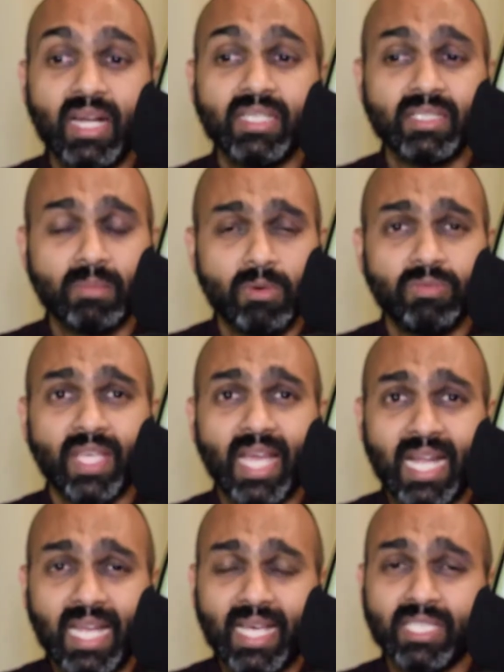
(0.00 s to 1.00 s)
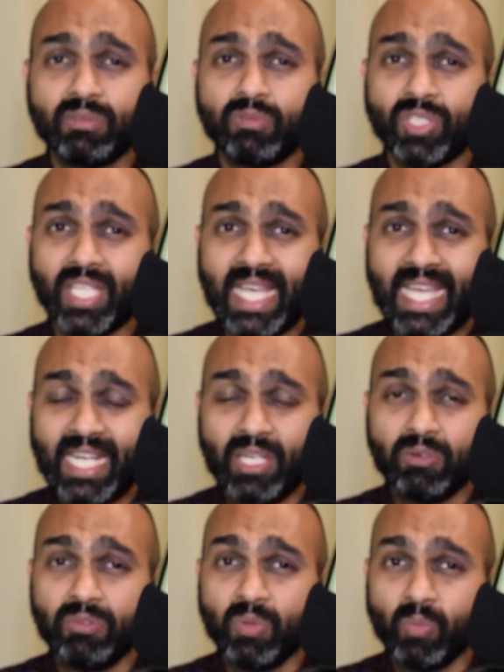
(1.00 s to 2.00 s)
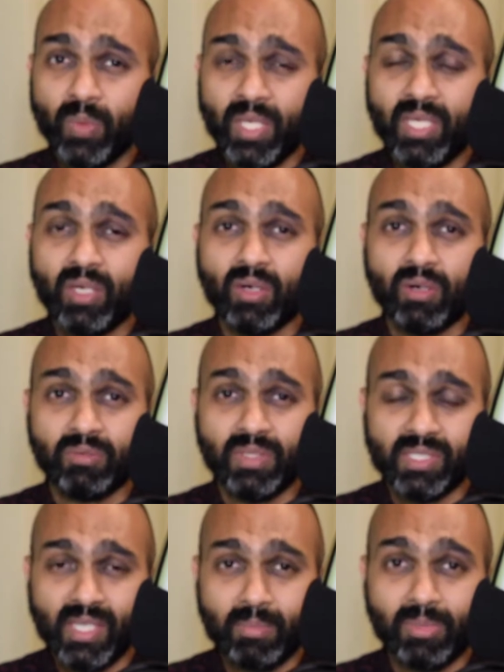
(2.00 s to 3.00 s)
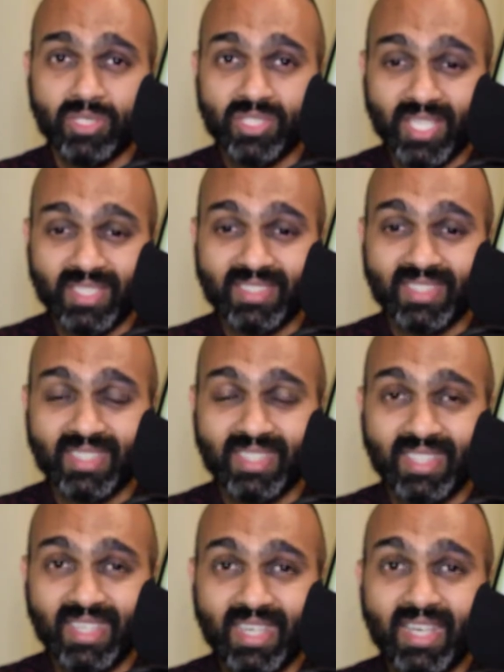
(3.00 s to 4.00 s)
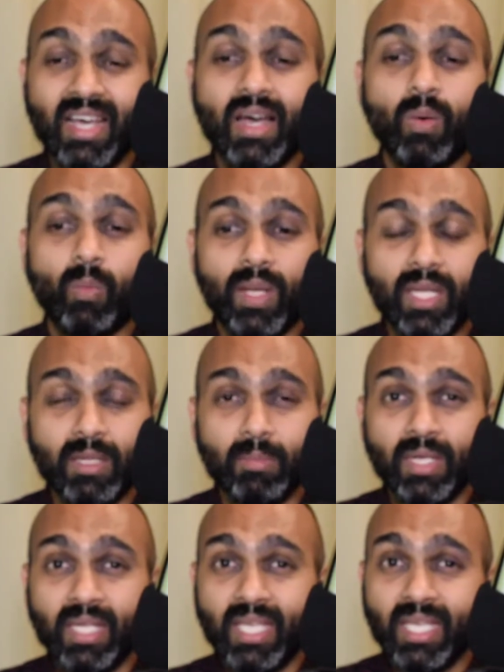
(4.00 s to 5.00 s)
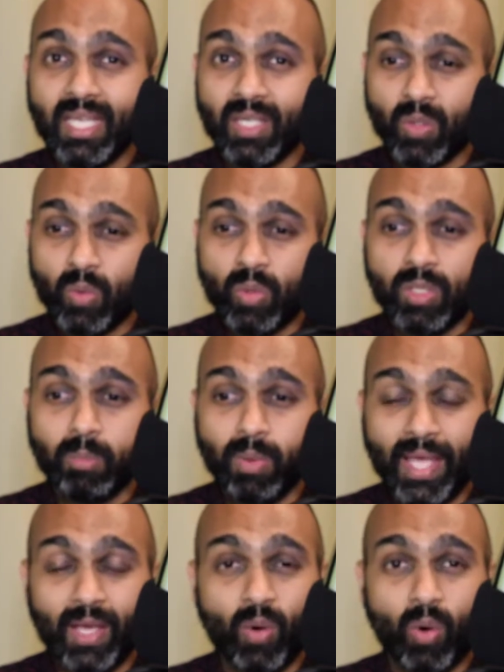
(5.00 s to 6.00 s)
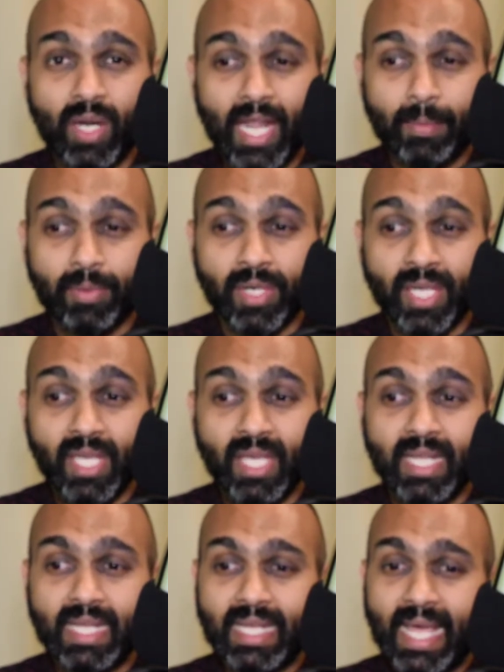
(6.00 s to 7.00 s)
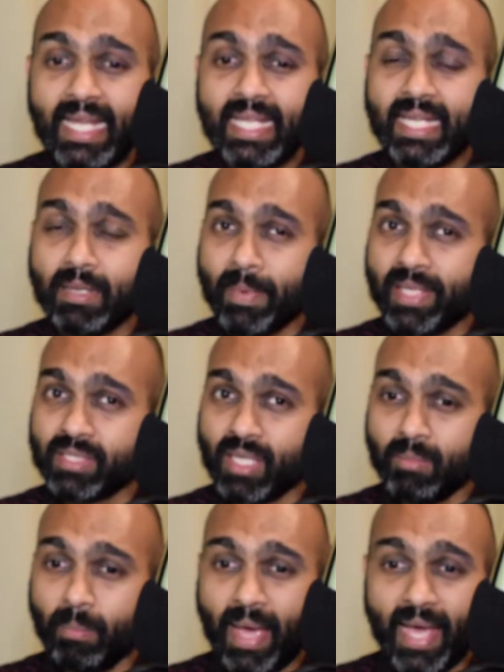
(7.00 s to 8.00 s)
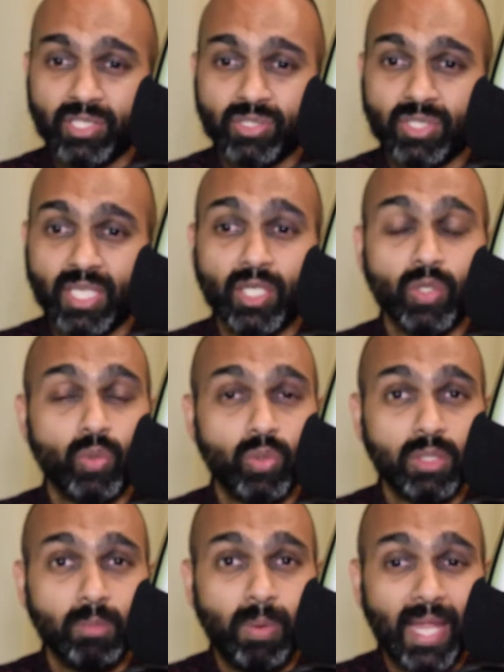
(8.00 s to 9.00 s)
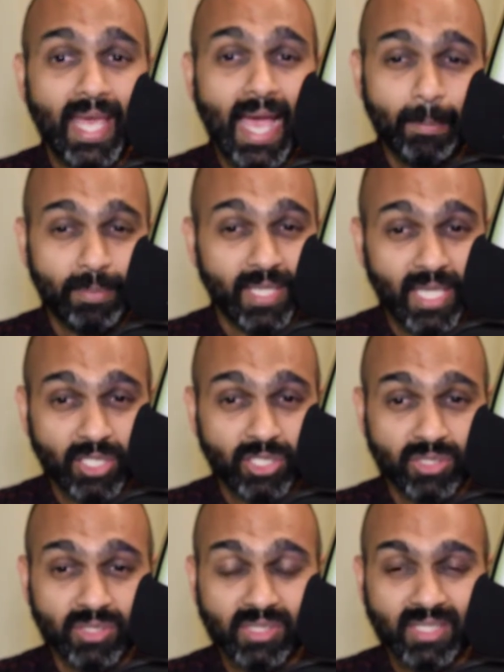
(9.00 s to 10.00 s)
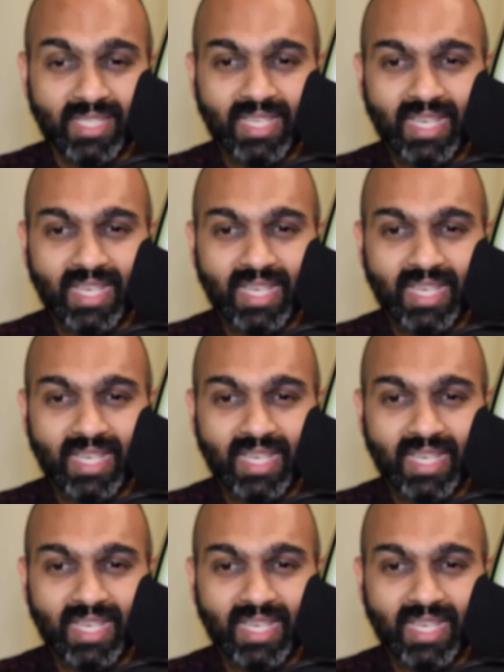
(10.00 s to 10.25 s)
are some of the headlines for the end of the week of December 6th. Vulnerability in Google Play Core Library likely remains unpatched in Google Play applications.